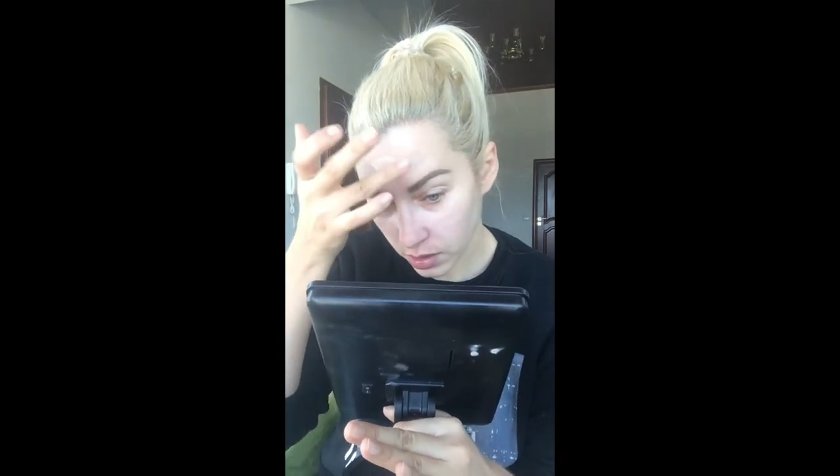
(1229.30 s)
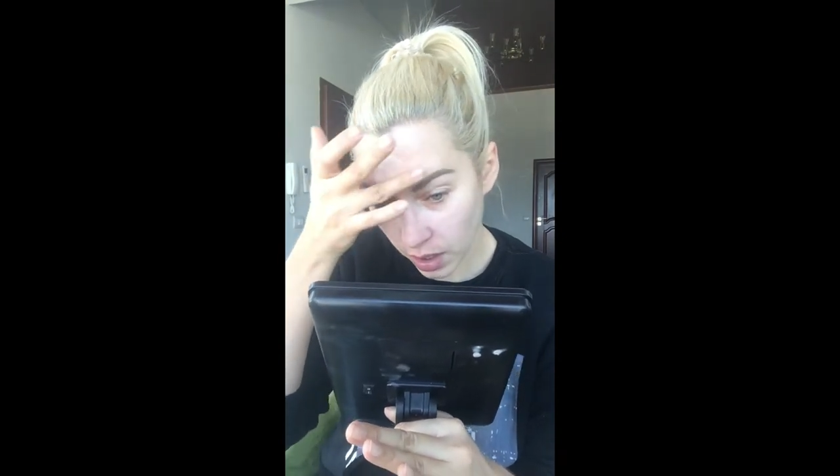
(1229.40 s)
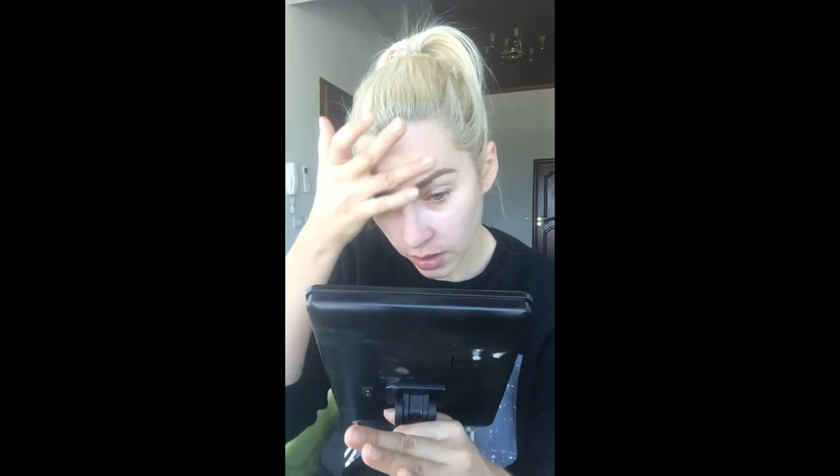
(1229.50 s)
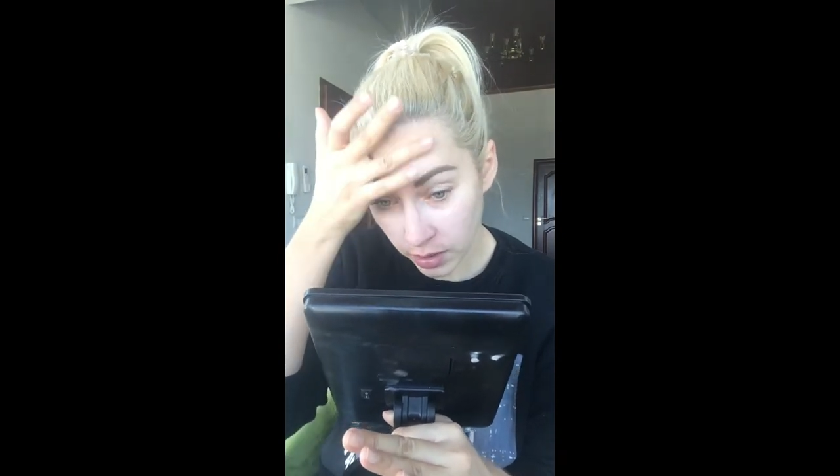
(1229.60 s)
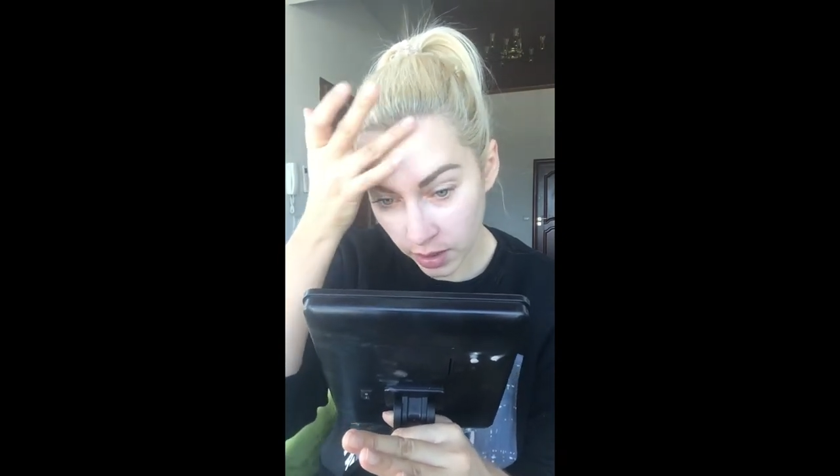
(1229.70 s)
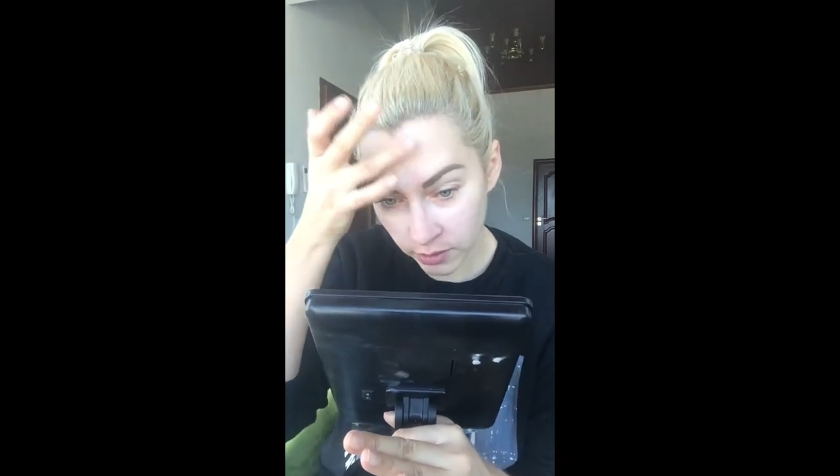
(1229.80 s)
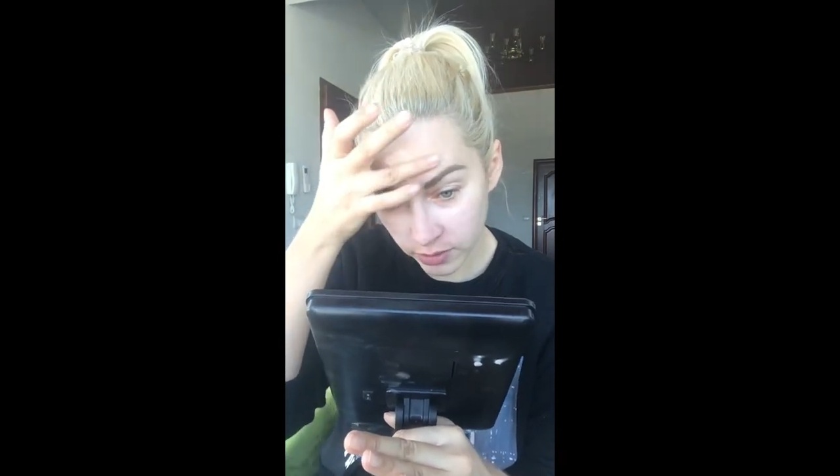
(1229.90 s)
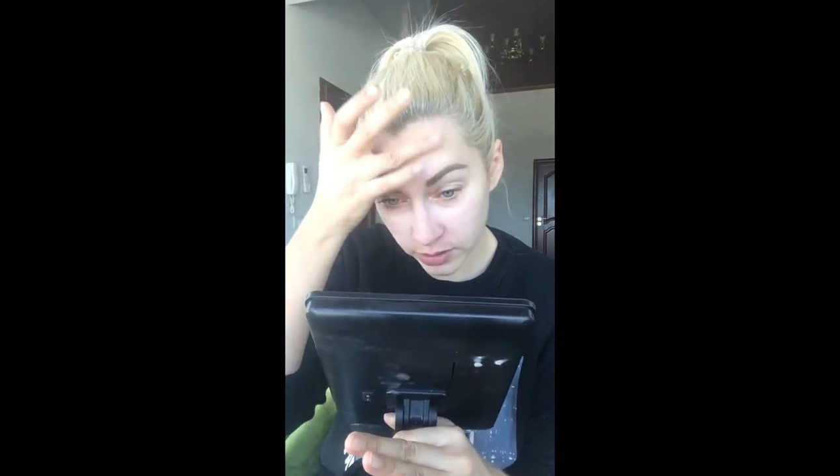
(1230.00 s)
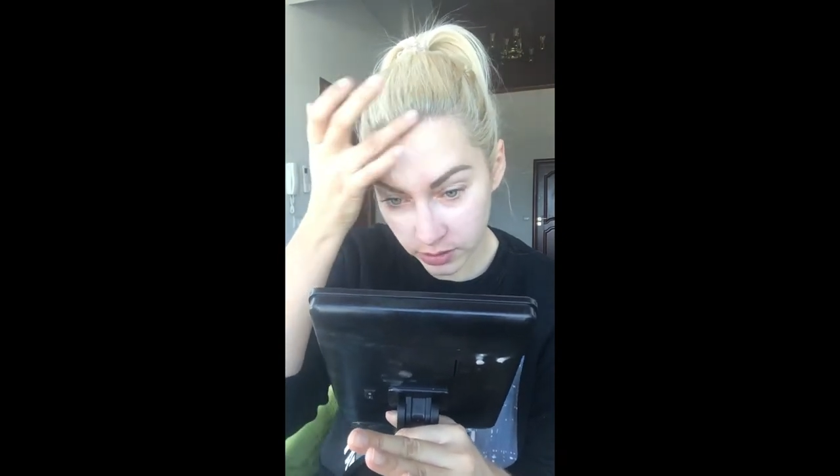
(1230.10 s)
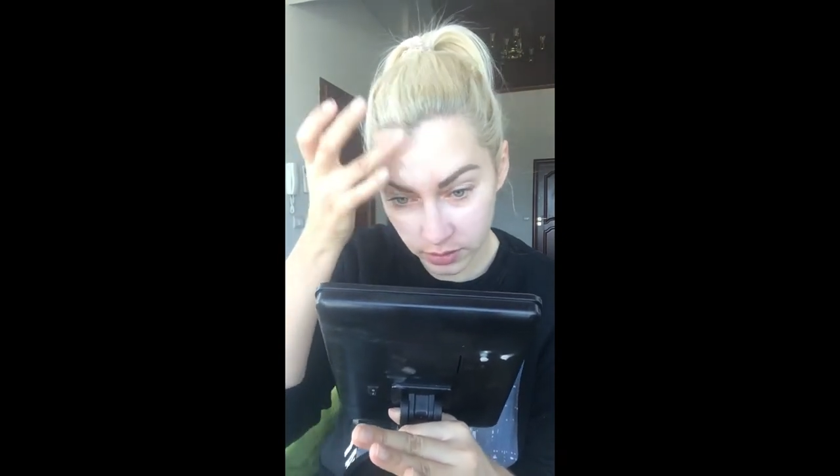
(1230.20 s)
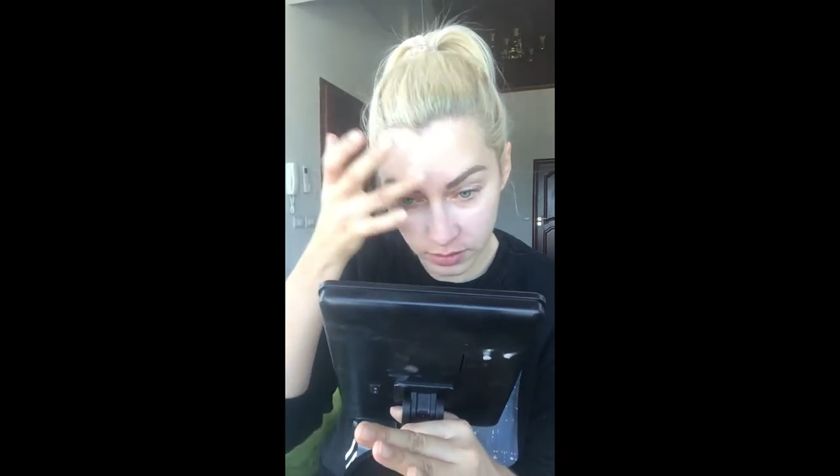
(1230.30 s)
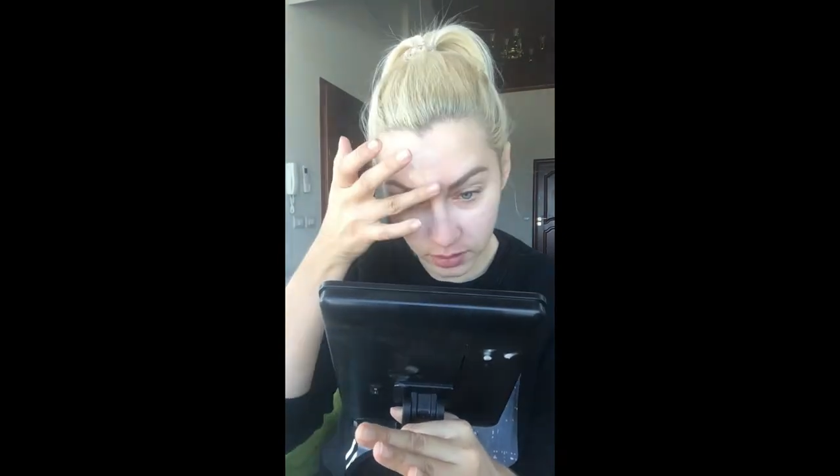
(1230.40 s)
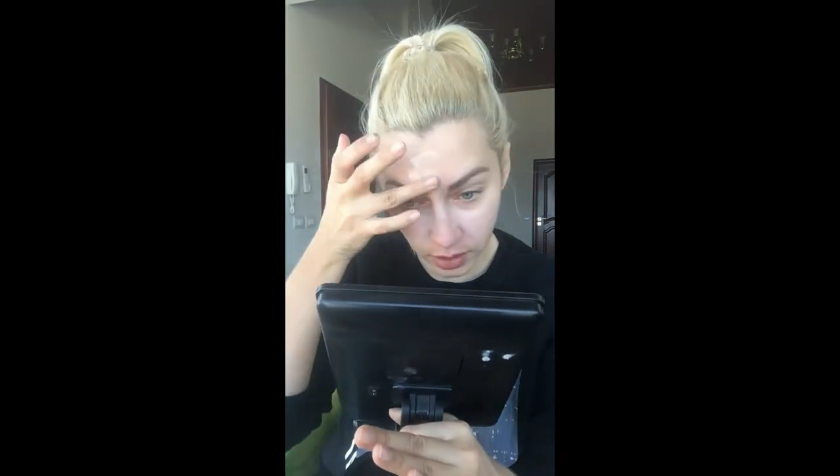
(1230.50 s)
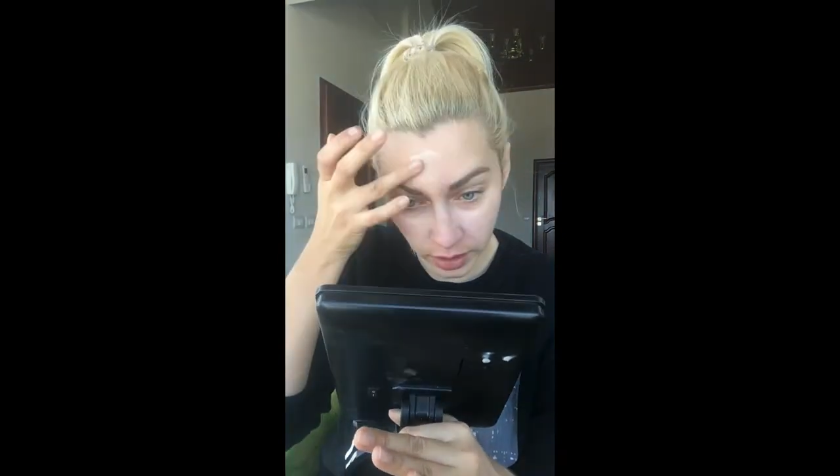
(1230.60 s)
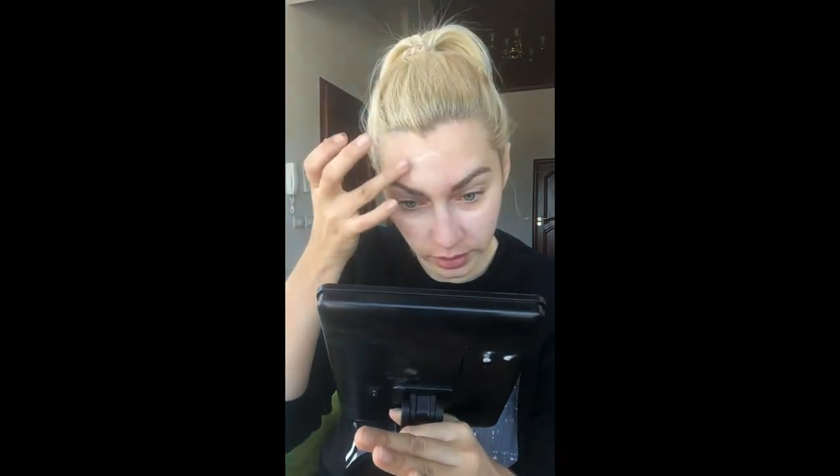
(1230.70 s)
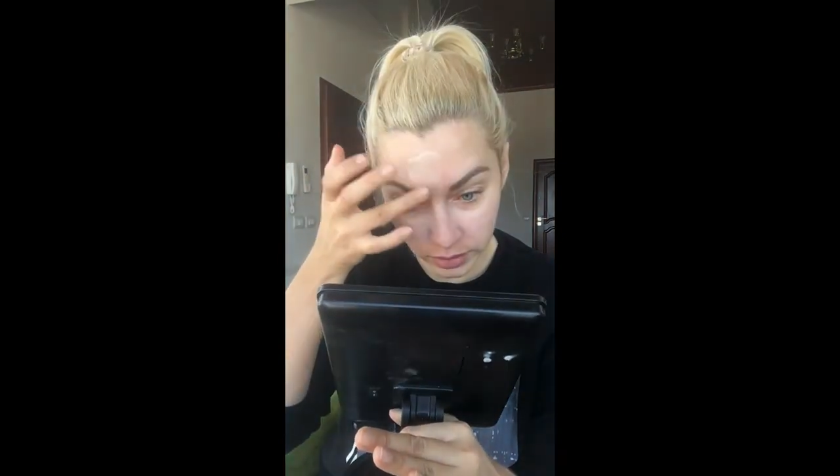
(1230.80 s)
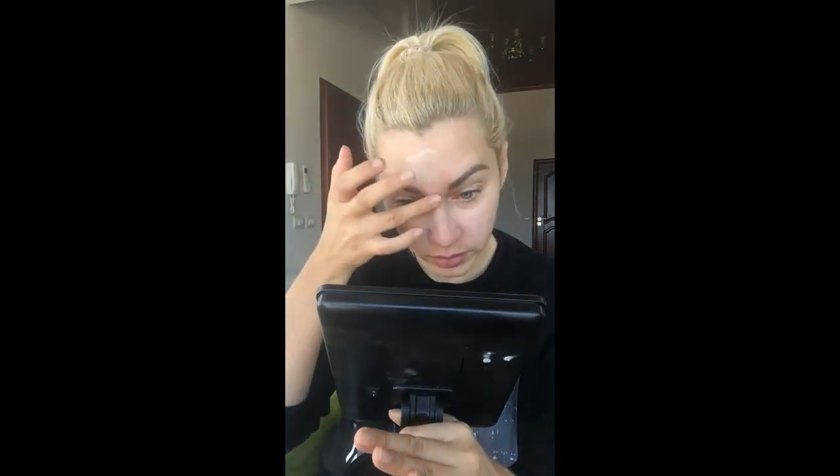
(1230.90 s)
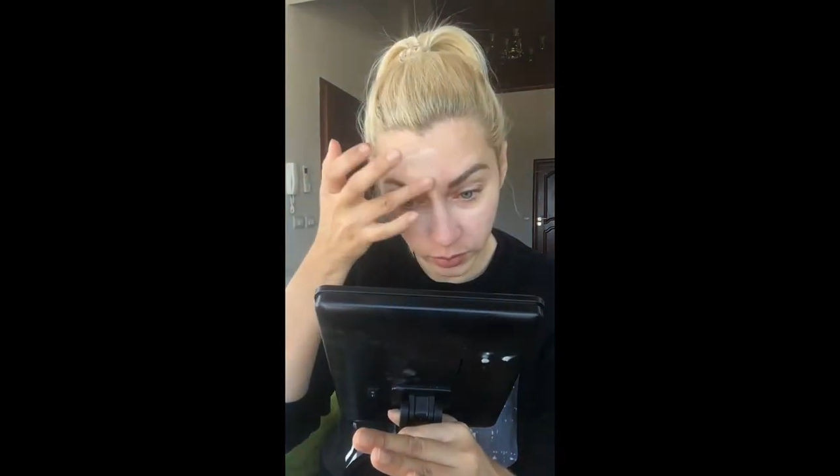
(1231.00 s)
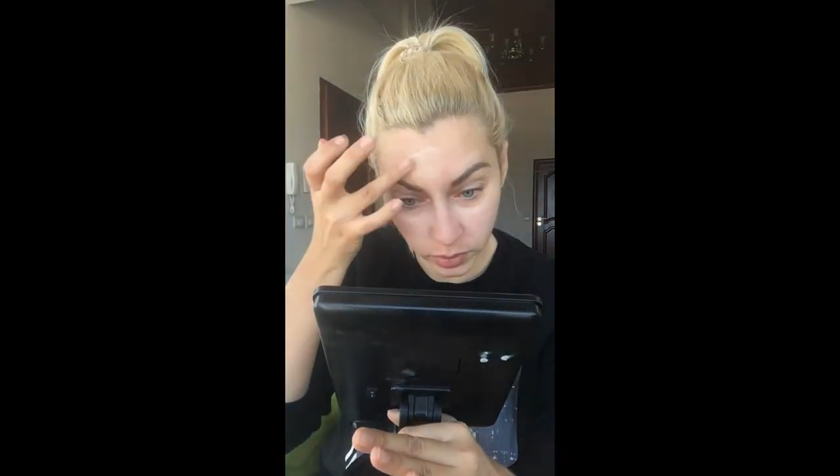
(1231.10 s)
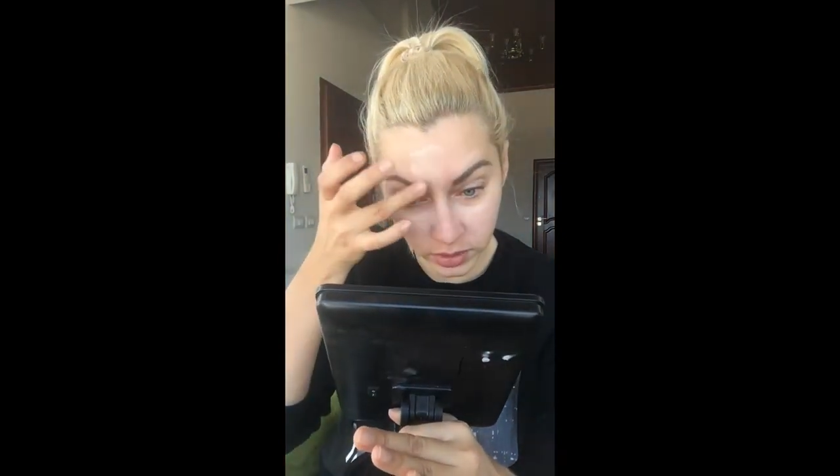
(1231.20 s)
I love it. I don't
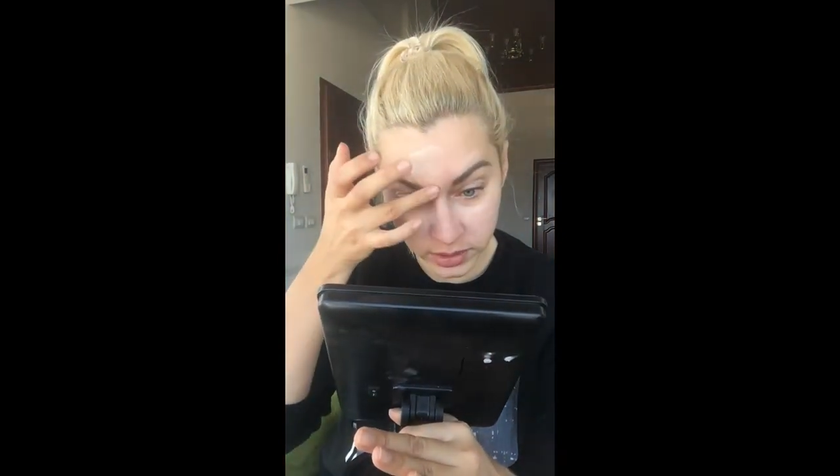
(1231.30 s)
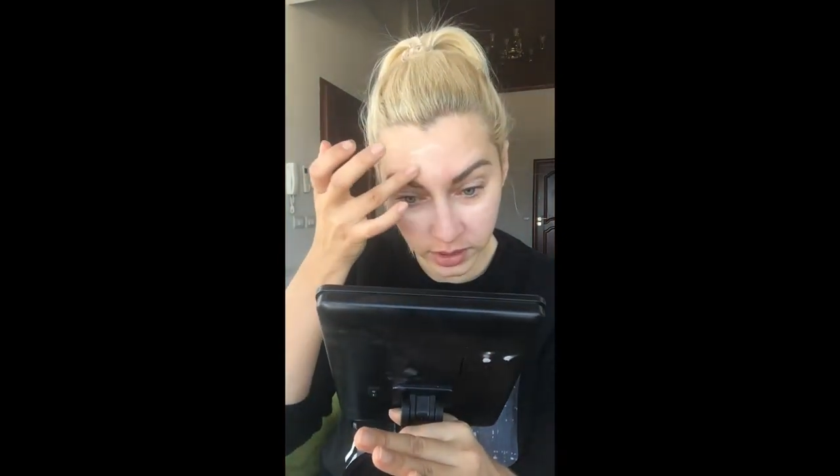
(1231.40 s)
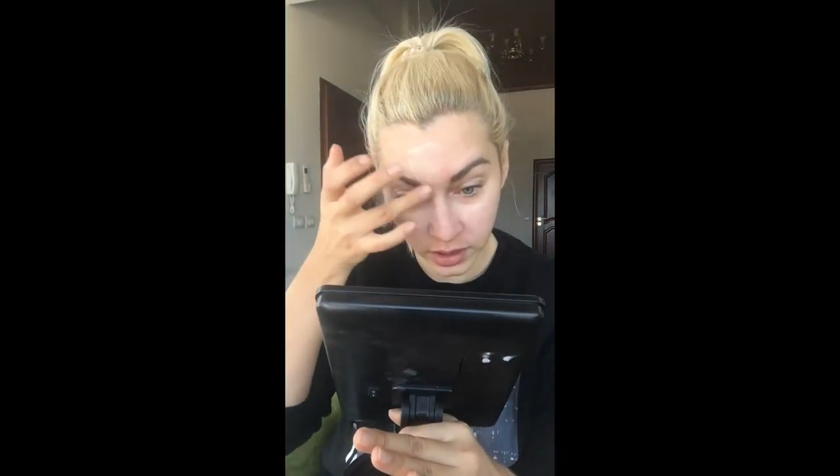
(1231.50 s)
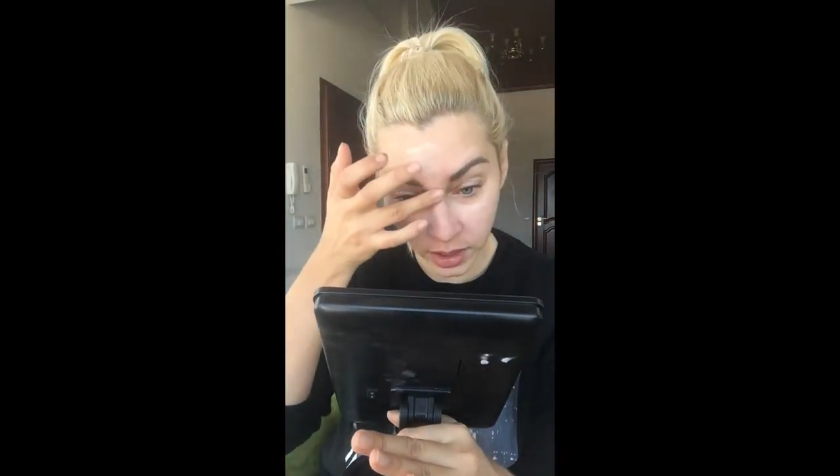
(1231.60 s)
know. We'll see.